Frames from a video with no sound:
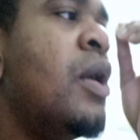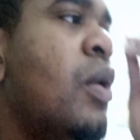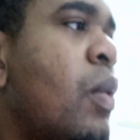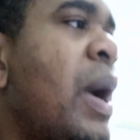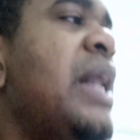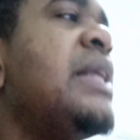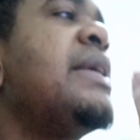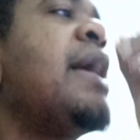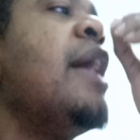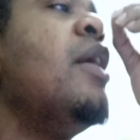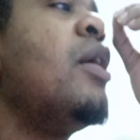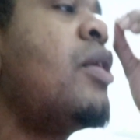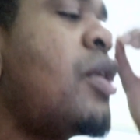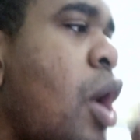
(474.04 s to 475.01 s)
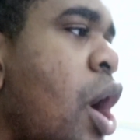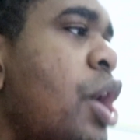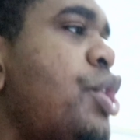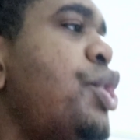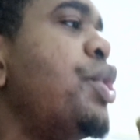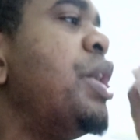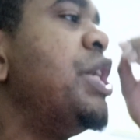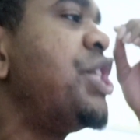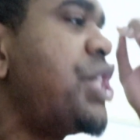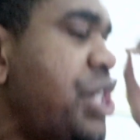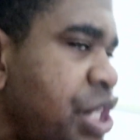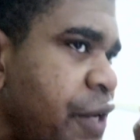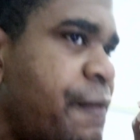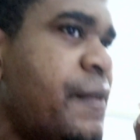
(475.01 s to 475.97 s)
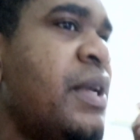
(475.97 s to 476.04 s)
what kind of cultural
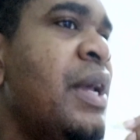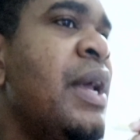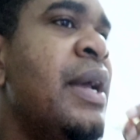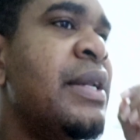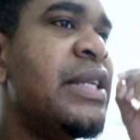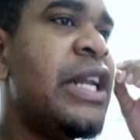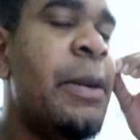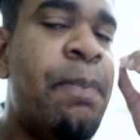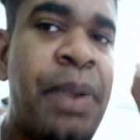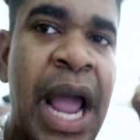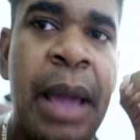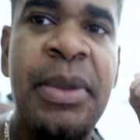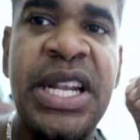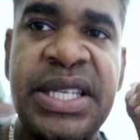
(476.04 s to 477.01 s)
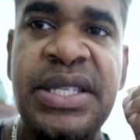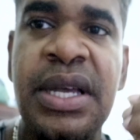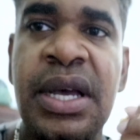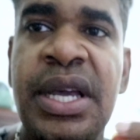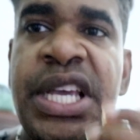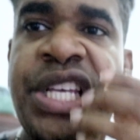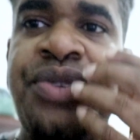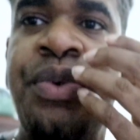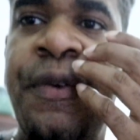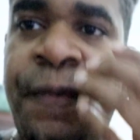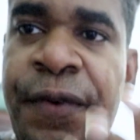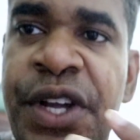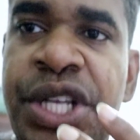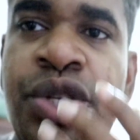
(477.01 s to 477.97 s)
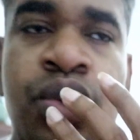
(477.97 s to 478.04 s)
shift that the prime minister is
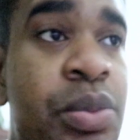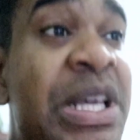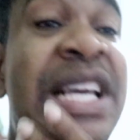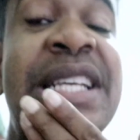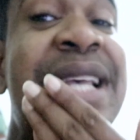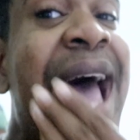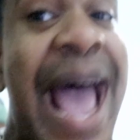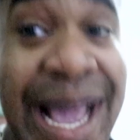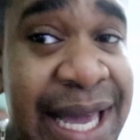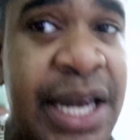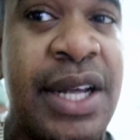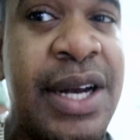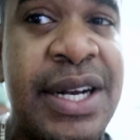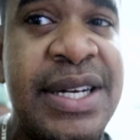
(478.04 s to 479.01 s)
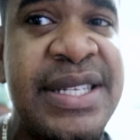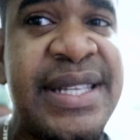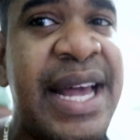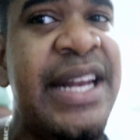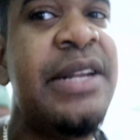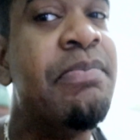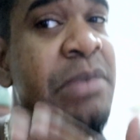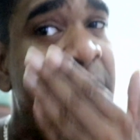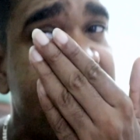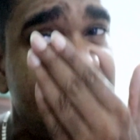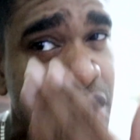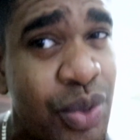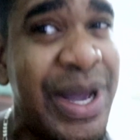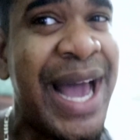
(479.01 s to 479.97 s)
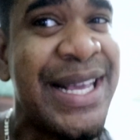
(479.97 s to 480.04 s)
referring to because I cannot understand it. Maybe
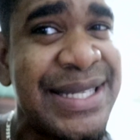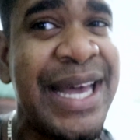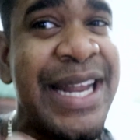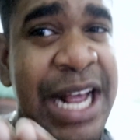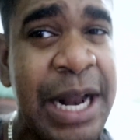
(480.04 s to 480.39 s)
you guys can